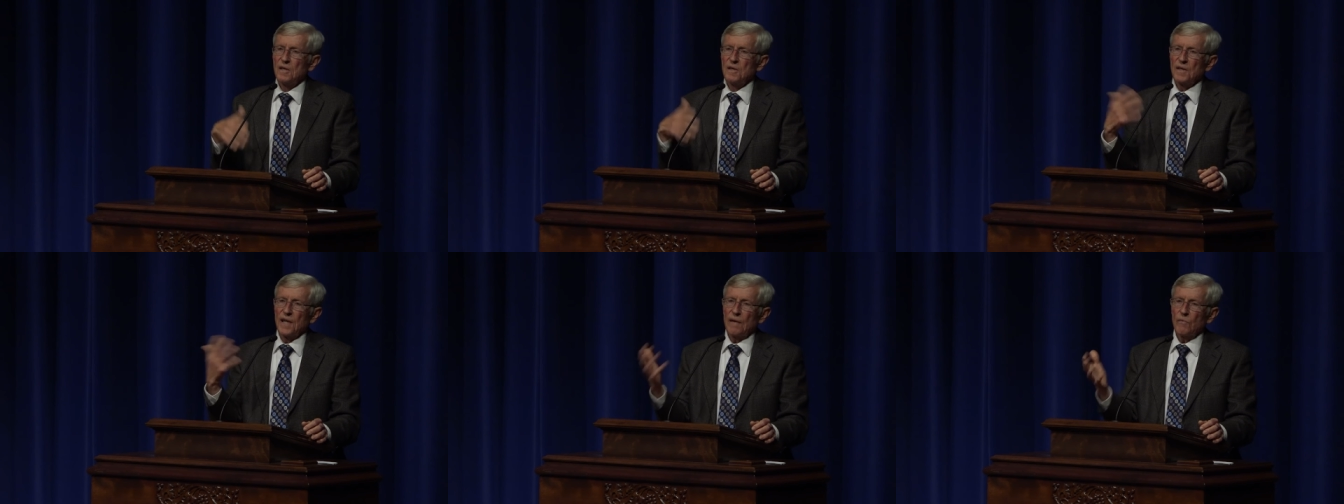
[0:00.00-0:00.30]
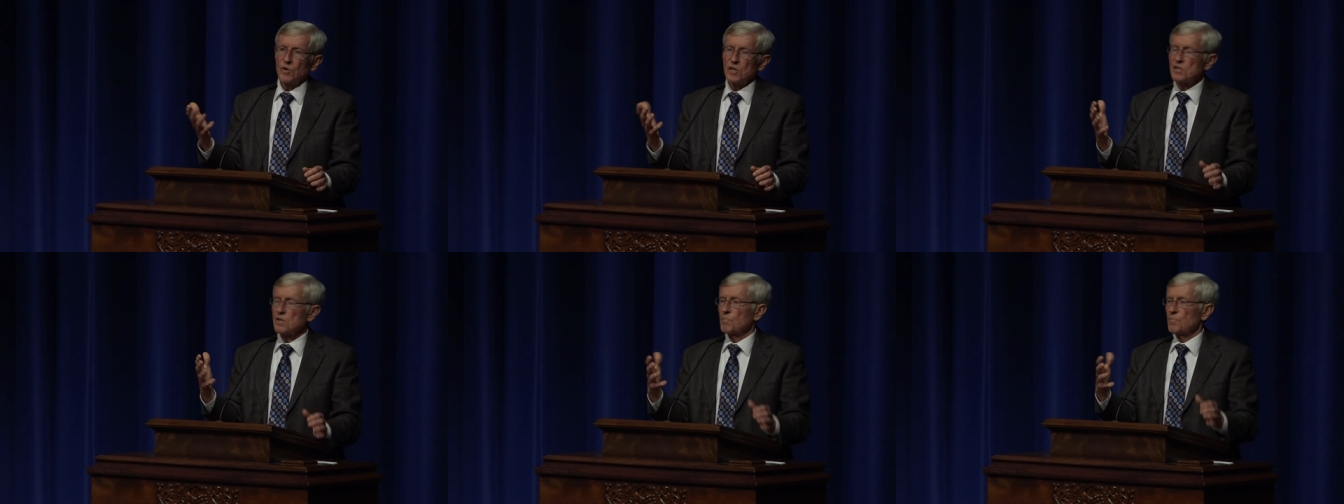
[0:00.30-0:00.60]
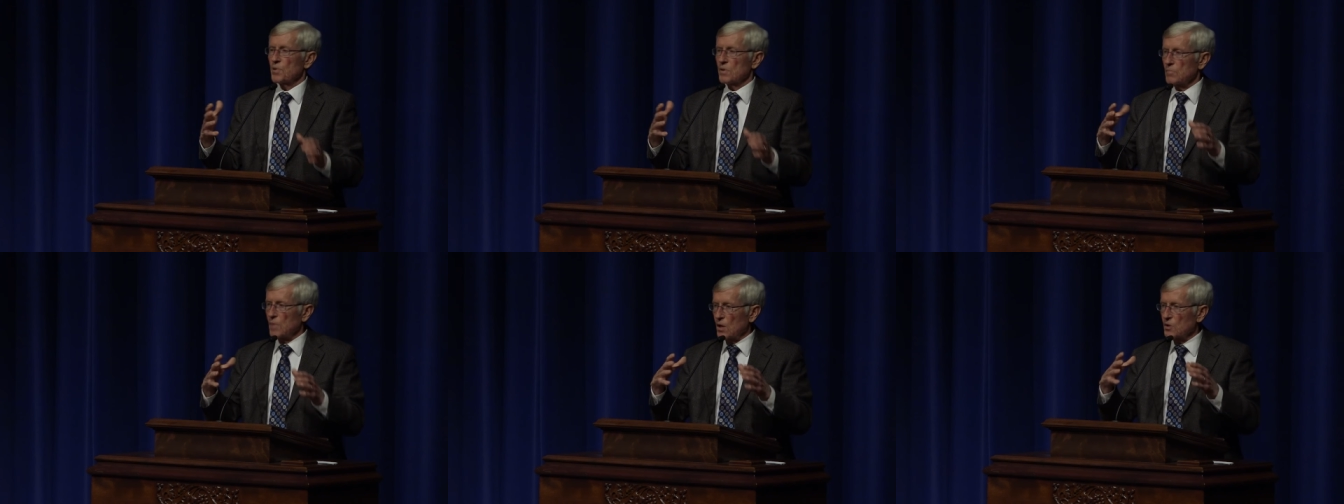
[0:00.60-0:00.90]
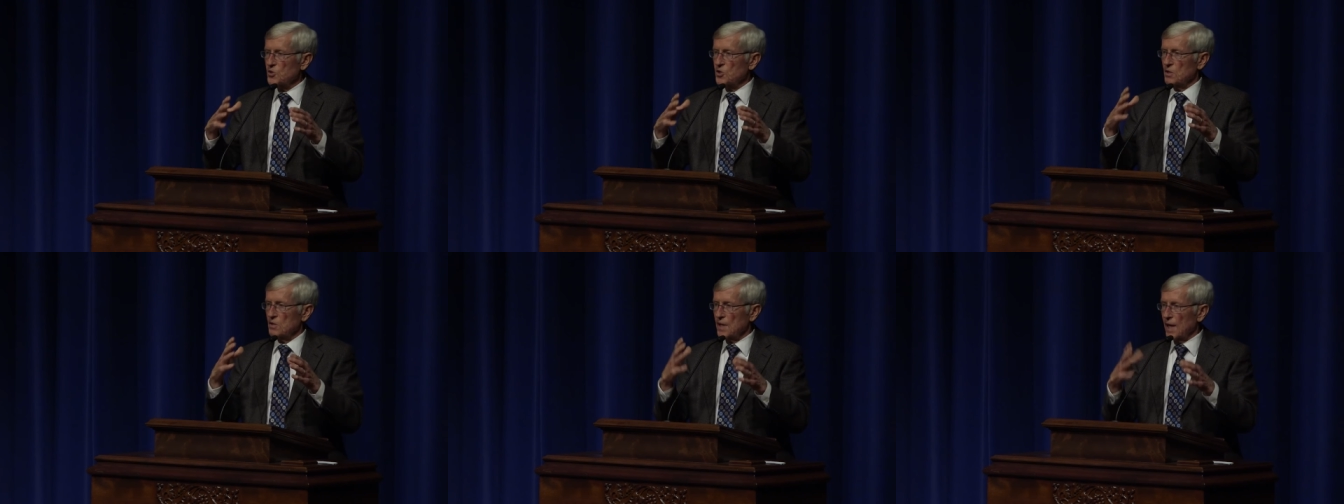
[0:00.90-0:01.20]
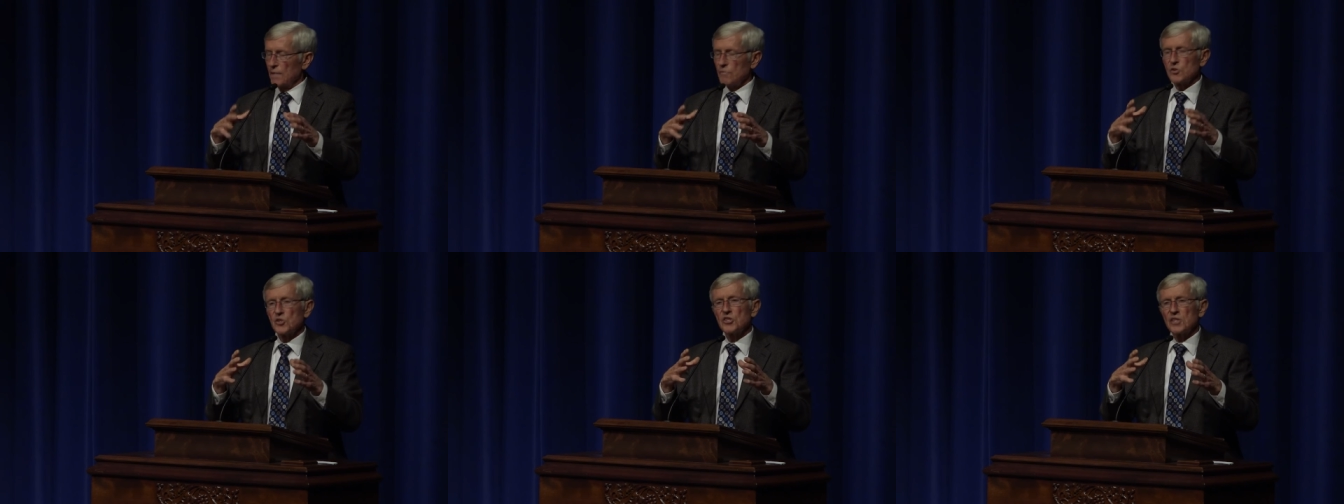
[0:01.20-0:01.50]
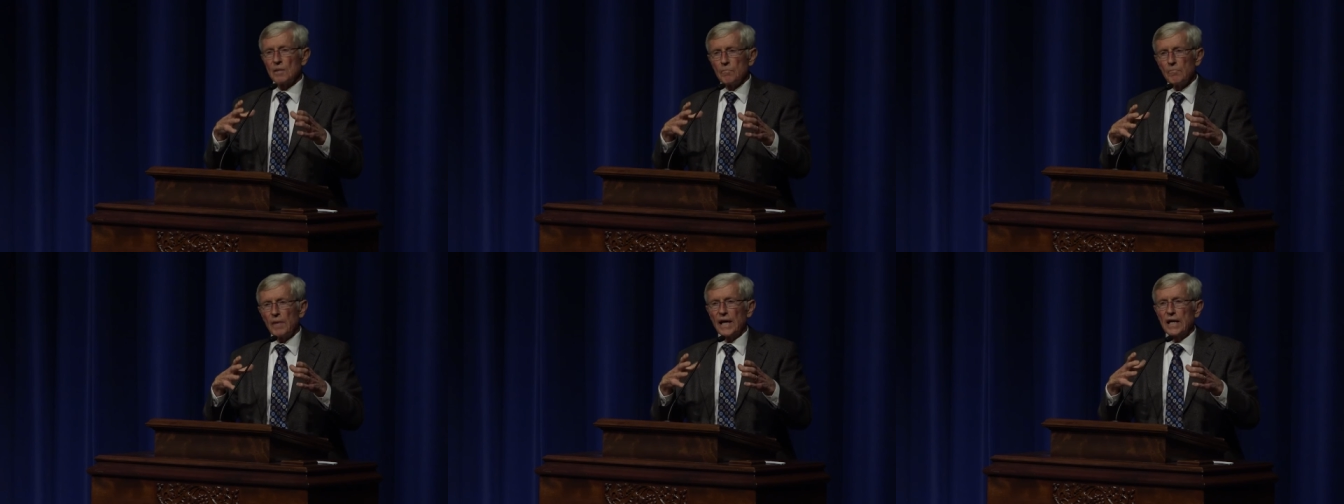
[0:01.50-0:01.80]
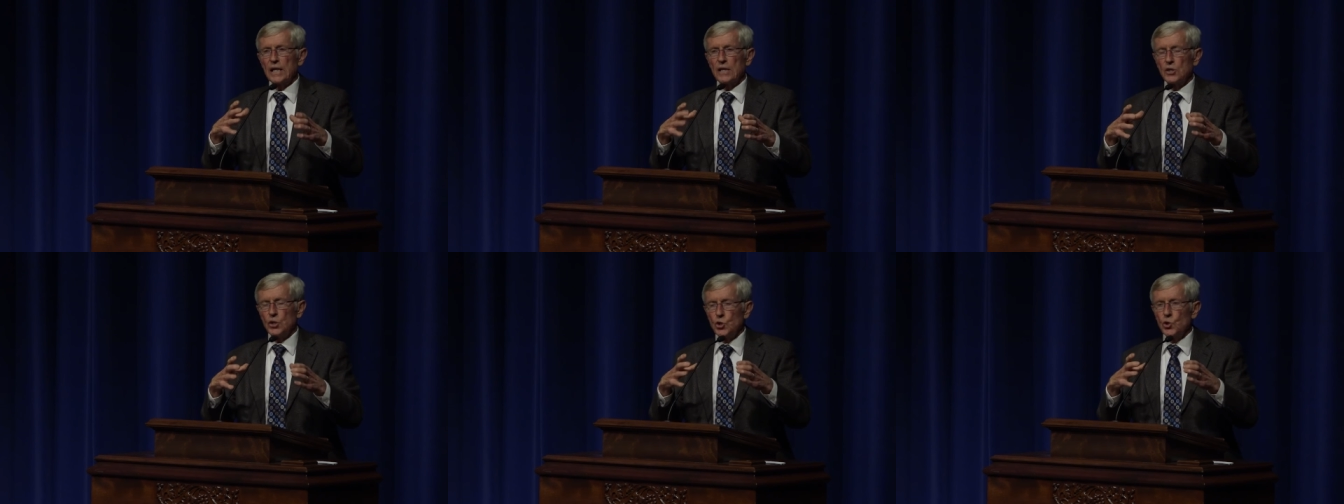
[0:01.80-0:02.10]
That wasn't promotion. That was
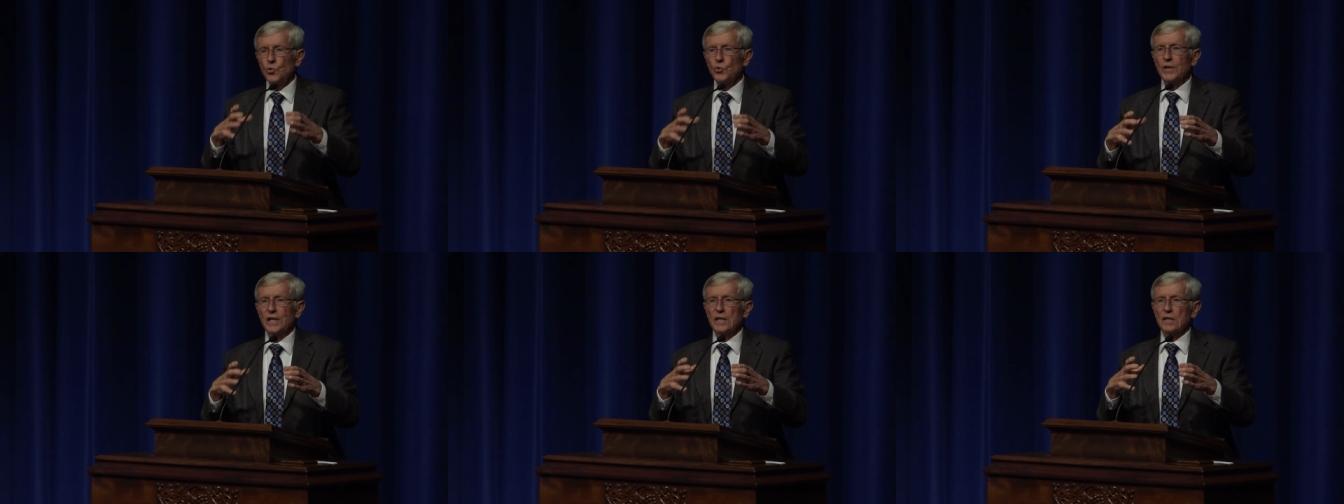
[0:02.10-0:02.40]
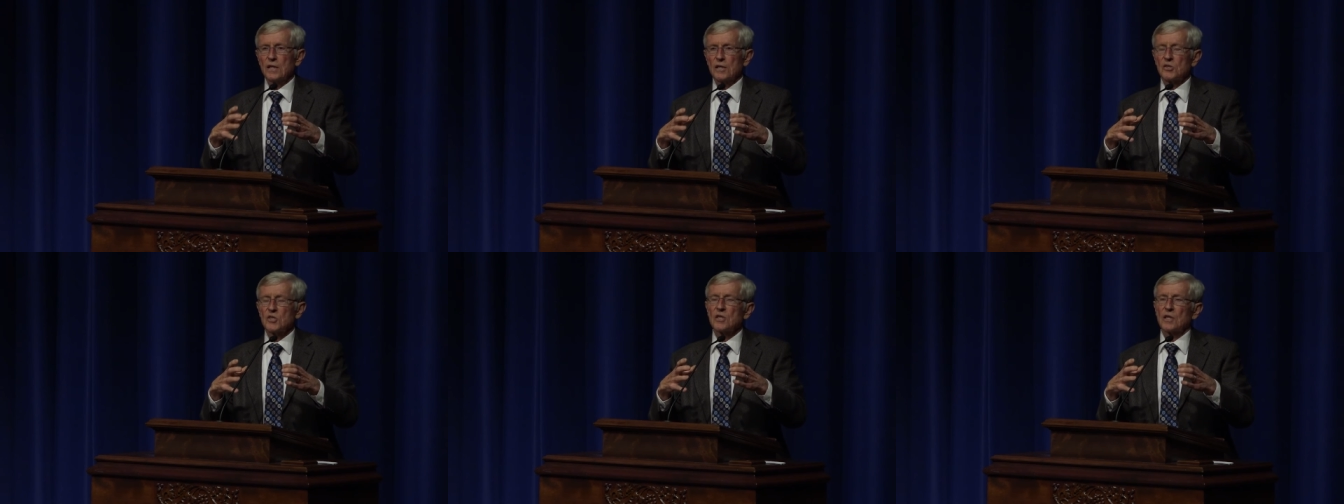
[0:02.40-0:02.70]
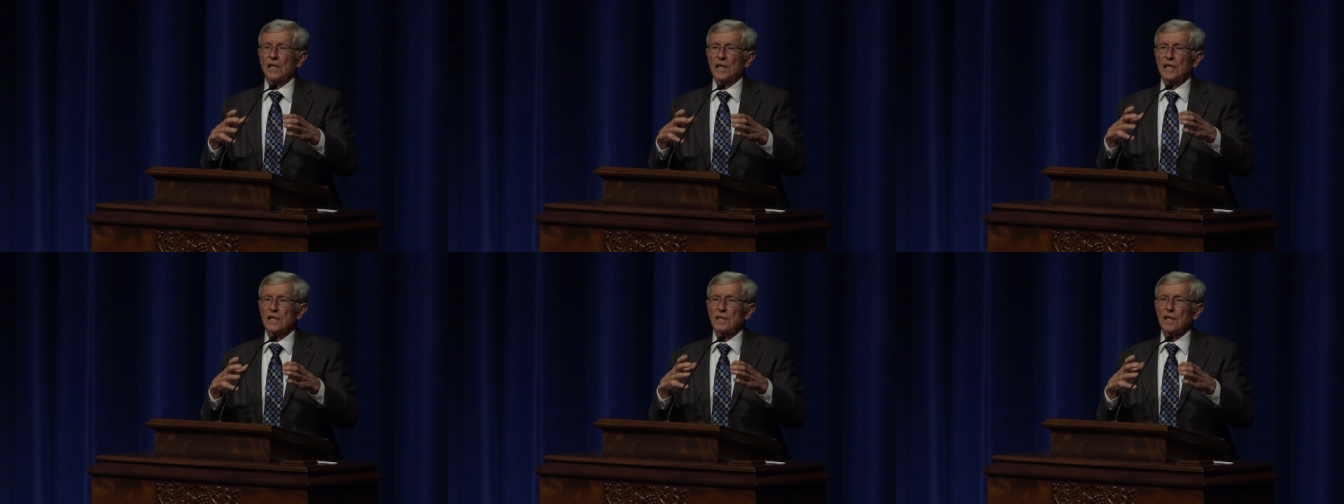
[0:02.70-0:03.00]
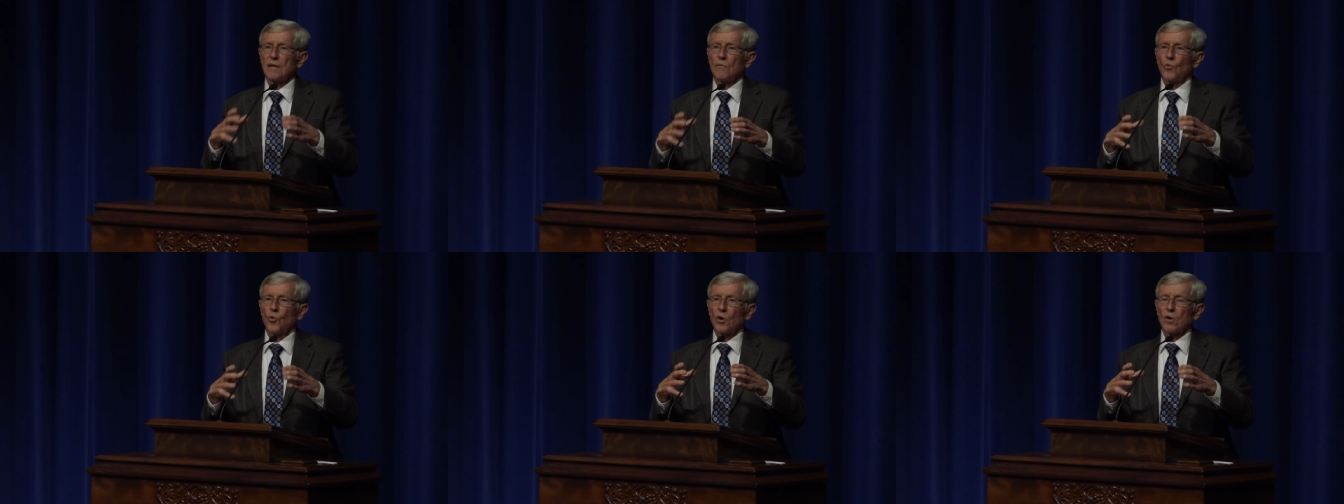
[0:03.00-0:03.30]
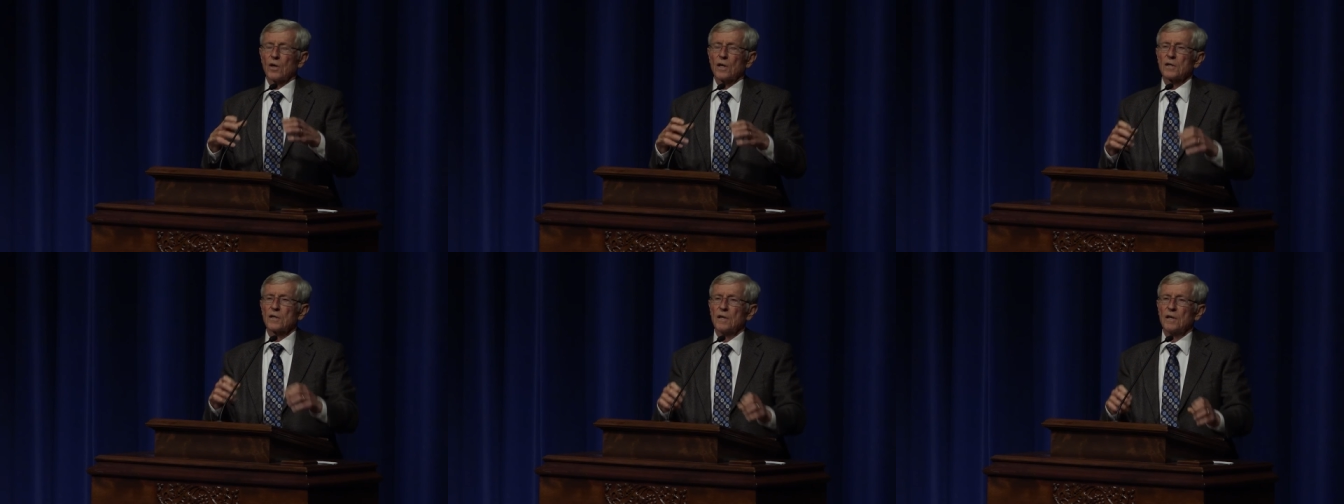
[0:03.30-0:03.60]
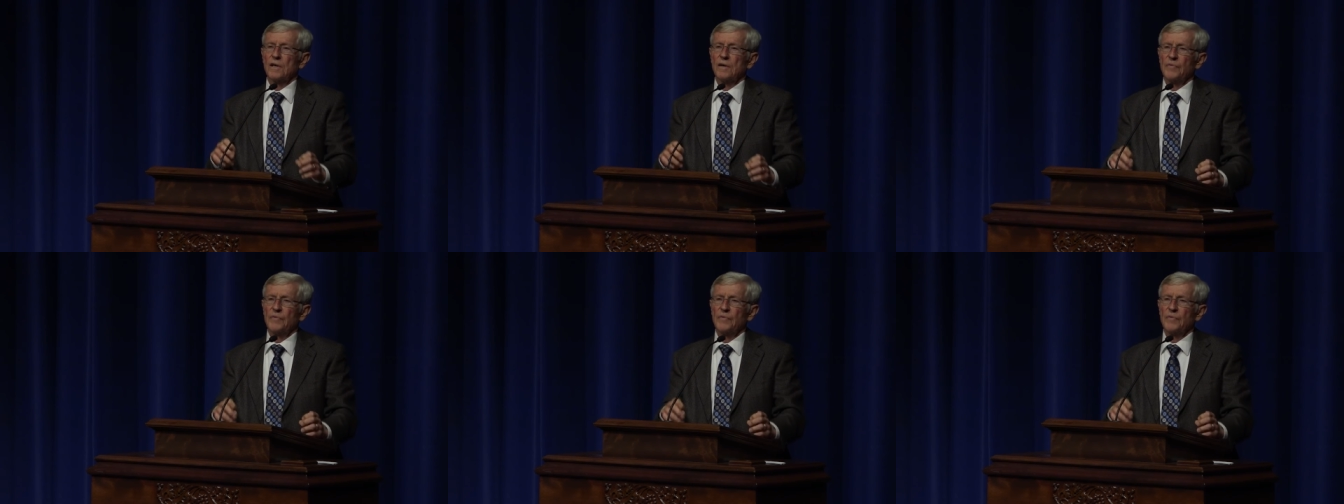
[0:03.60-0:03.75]
somebody doing this thing that worked.